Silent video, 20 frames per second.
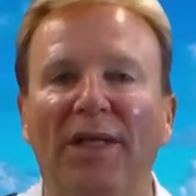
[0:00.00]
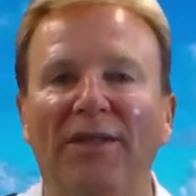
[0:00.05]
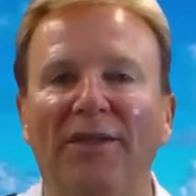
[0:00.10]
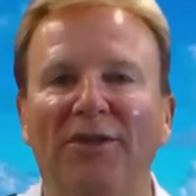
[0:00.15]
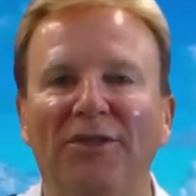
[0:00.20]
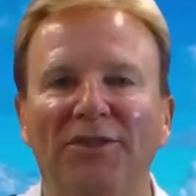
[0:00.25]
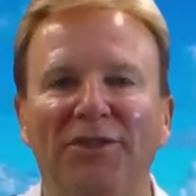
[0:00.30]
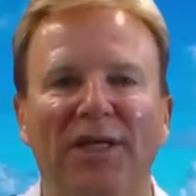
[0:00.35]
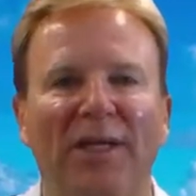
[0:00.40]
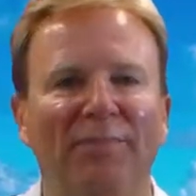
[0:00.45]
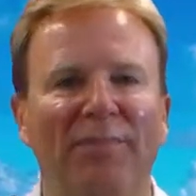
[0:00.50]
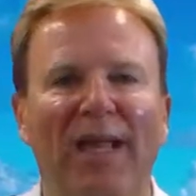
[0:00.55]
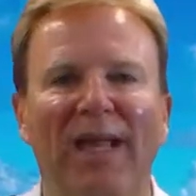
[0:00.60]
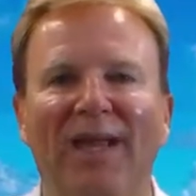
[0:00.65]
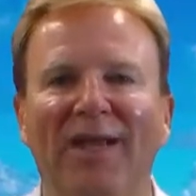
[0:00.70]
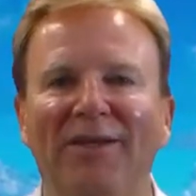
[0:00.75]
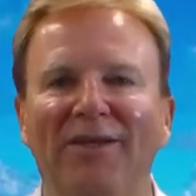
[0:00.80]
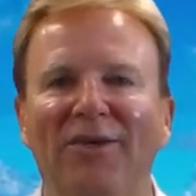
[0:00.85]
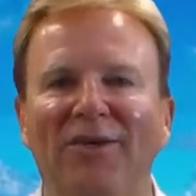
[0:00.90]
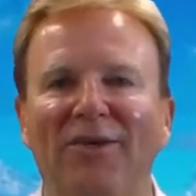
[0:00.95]
And they're saying,
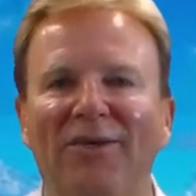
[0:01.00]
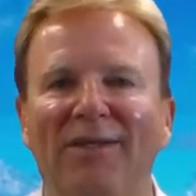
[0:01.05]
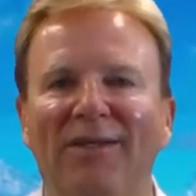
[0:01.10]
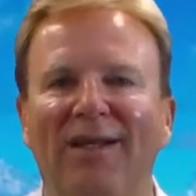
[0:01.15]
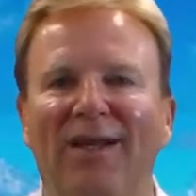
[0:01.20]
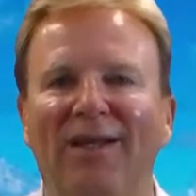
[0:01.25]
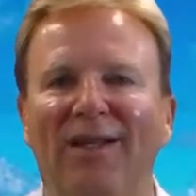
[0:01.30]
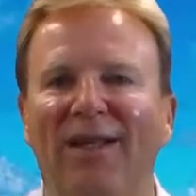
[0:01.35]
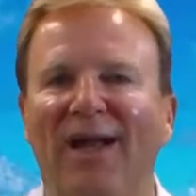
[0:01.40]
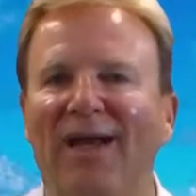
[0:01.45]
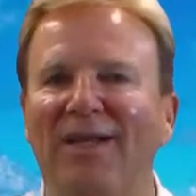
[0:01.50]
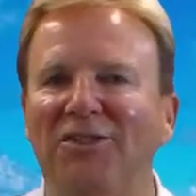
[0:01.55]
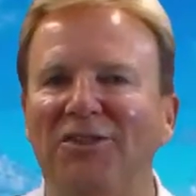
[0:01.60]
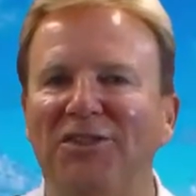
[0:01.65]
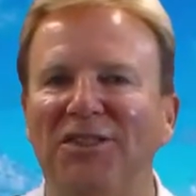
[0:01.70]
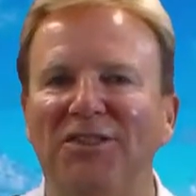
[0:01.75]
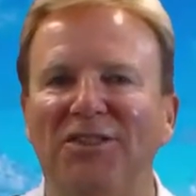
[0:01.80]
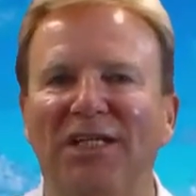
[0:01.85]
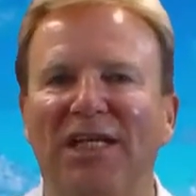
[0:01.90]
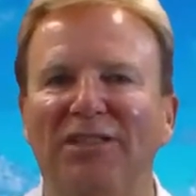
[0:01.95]
man, you've got a lot of
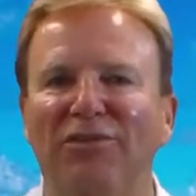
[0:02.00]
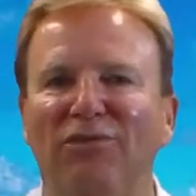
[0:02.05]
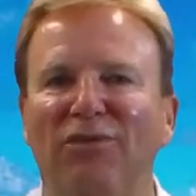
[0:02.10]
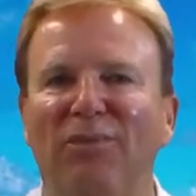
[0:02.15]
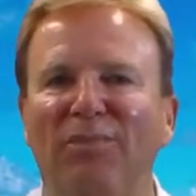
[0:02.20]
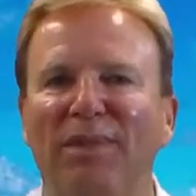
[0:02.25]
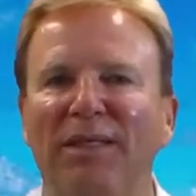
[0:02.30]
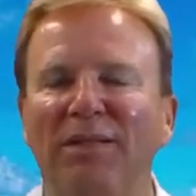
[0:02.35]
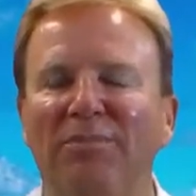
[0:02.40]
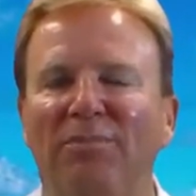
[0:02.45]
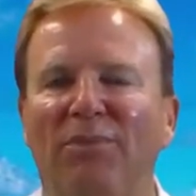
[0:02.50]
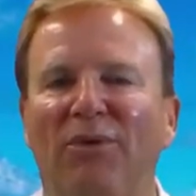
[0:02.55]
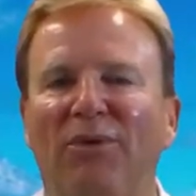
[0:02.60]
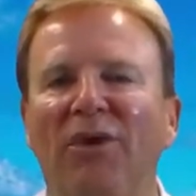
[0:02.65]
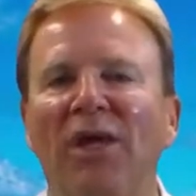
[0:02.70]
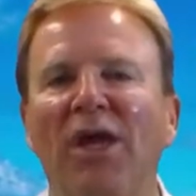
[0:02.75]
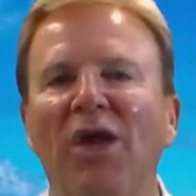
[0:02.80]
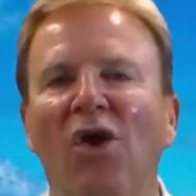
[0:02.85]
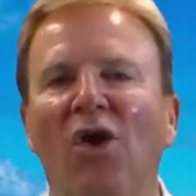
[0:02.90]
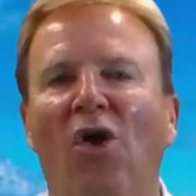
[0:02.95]
successful
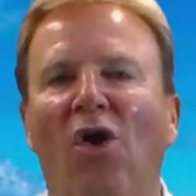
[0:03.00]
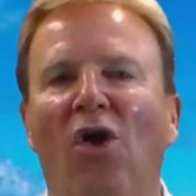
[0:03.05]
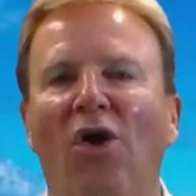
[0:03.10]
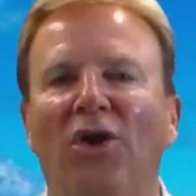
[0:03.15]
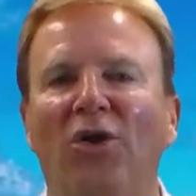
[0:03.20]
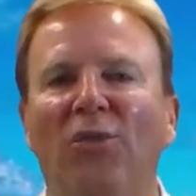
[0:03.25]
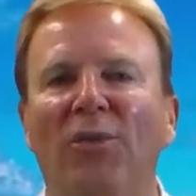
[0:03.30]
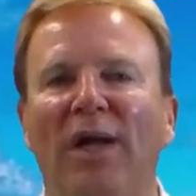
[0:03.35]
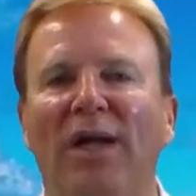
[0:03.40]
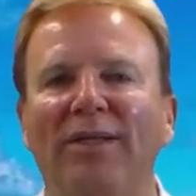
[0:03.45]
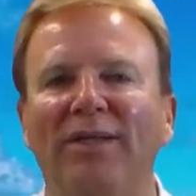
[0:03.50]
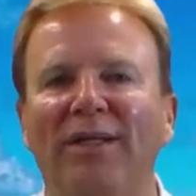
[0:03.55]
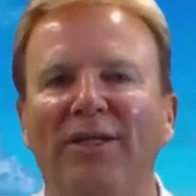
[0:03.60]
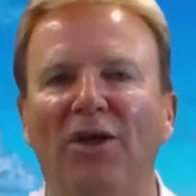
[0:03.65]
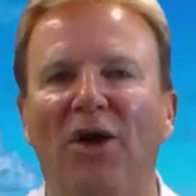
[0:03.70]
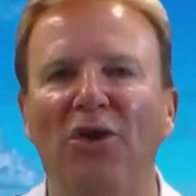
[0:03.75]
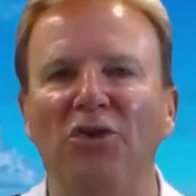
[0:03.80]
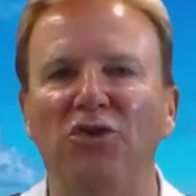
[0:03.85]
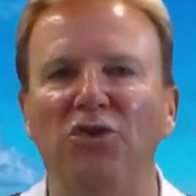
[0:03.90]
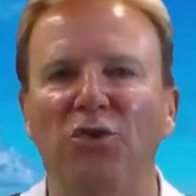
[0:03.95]
people all around the
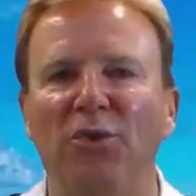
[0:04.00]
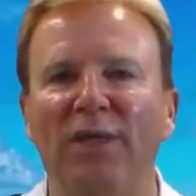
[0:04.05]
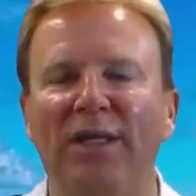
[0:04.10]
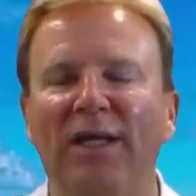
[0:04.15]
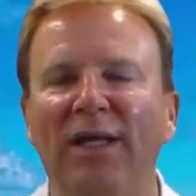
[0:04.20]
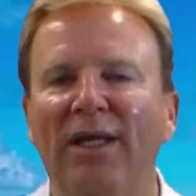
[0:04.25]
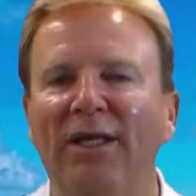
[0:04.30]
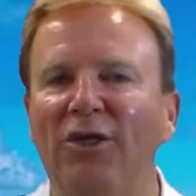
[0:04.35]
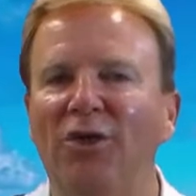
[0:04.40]
country.